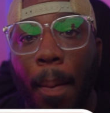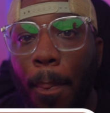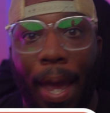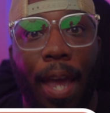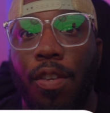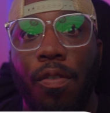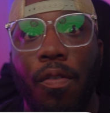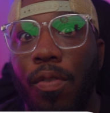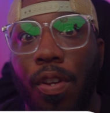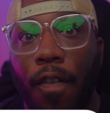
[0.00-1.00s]
pay
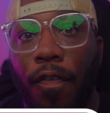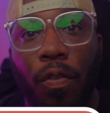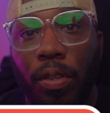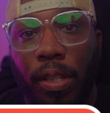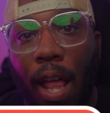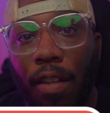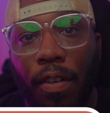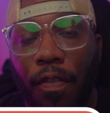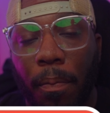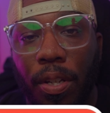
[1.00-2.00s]
you your full
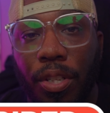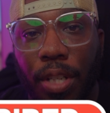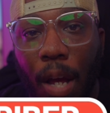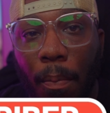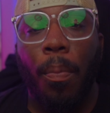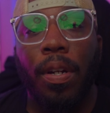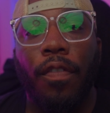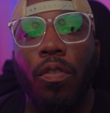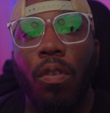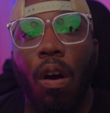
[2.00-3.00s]
salary from the jump. But
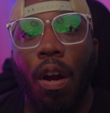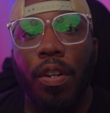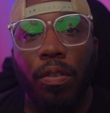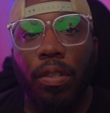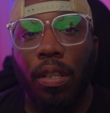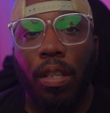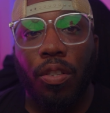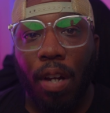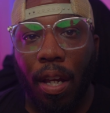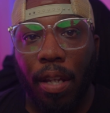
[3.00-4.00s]
if you are new to the
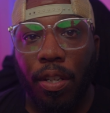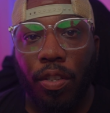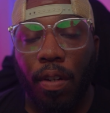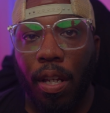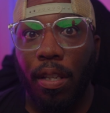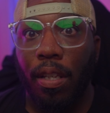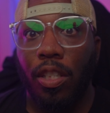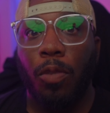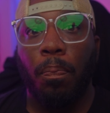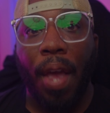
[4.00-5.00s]
trucking industry,
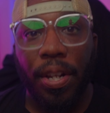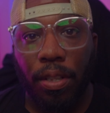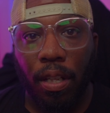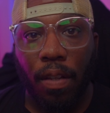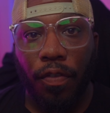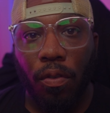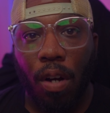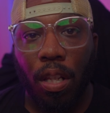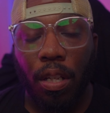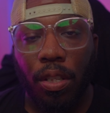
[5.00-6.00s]
especially the fuel
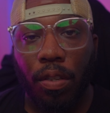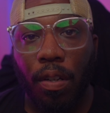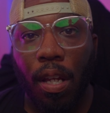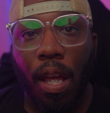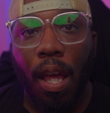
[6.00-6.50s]
haul industry,